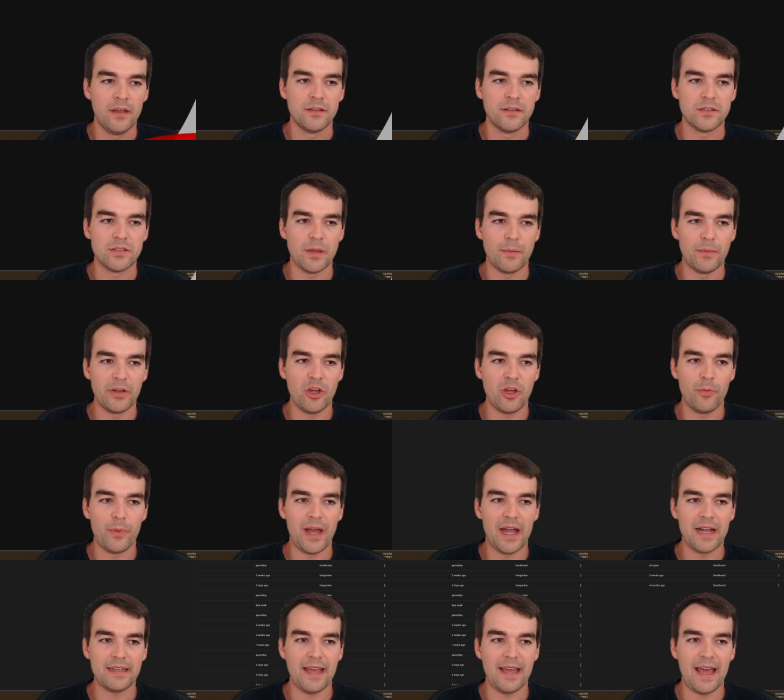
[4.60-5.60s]
So I'm going to go
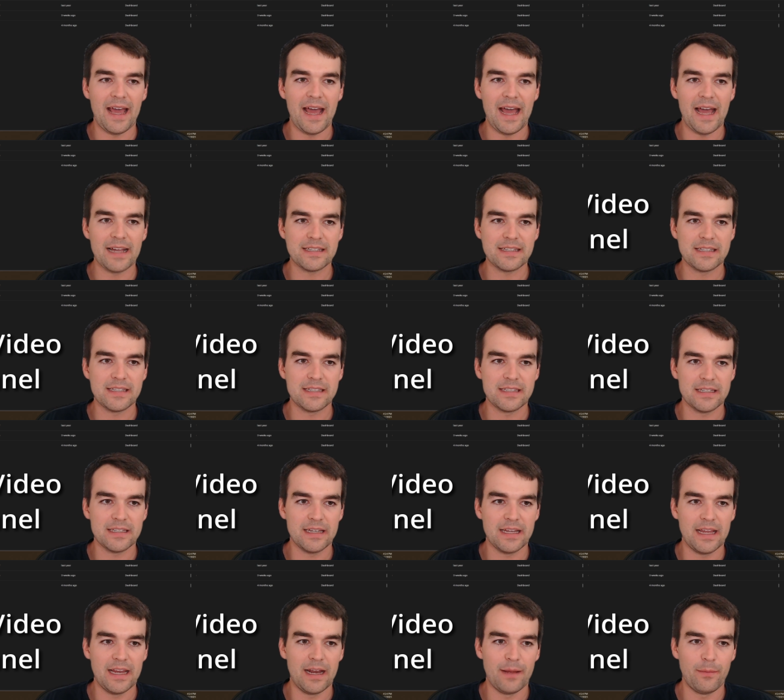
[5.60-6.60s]
back to hacks
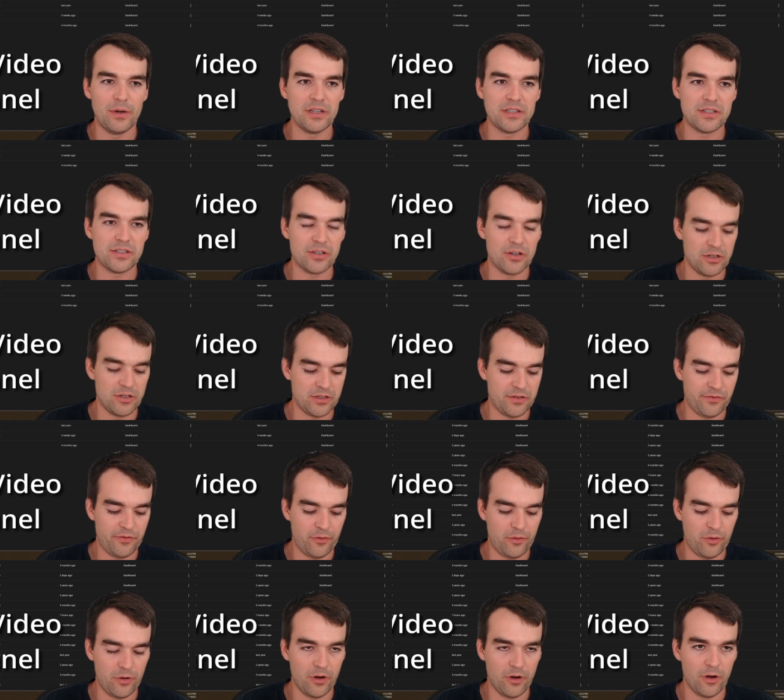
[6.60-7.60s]
and I'm going to search
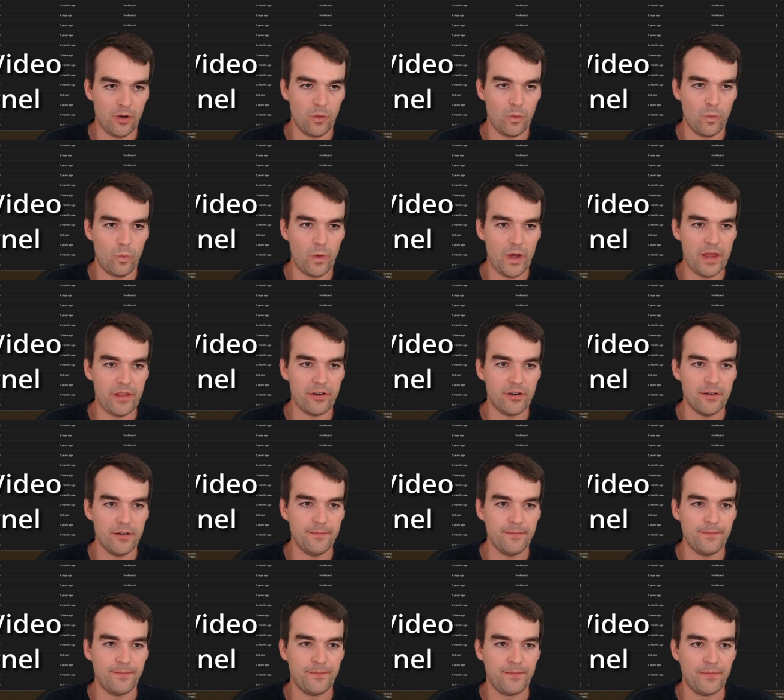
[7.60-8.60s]
for
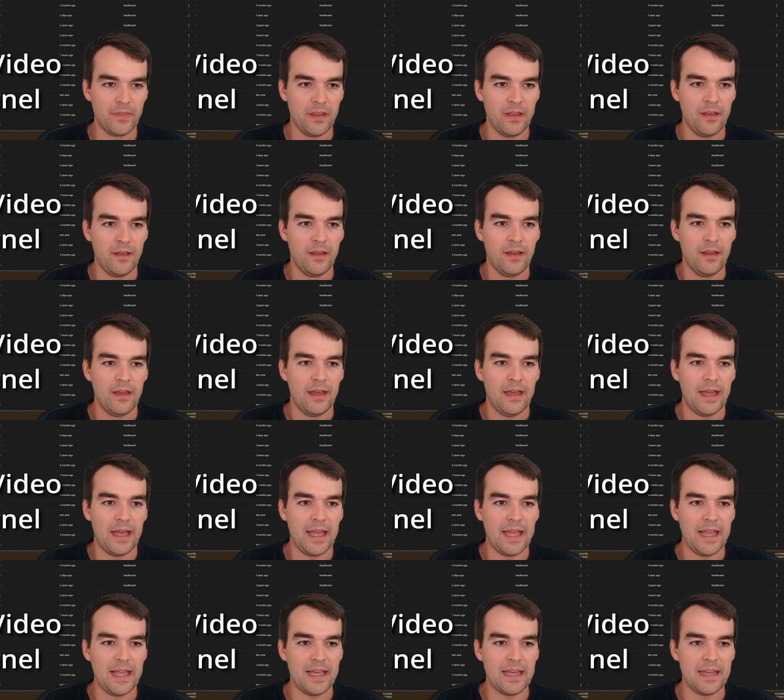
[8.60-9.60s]
weather.
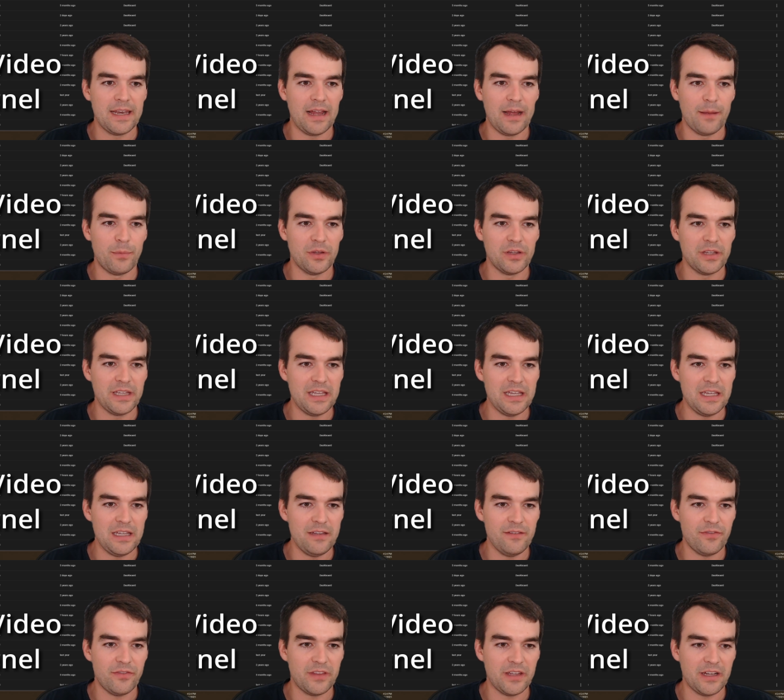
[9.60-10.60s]
And I
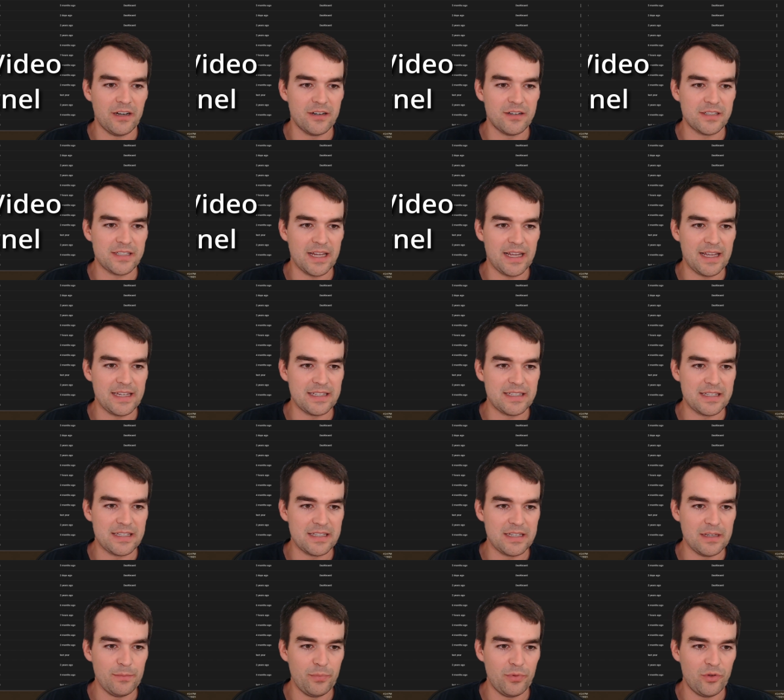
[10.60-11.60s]
believe there's a
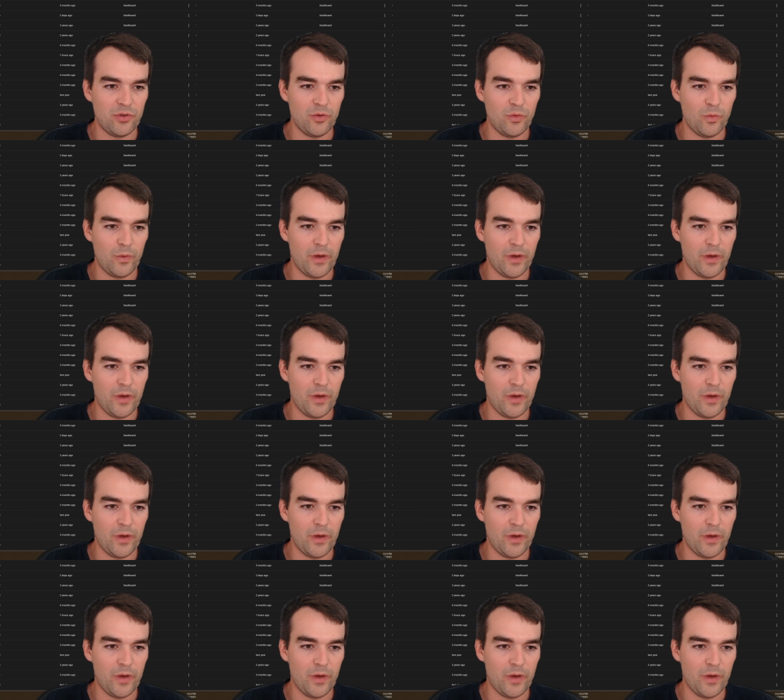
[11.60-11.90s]
simple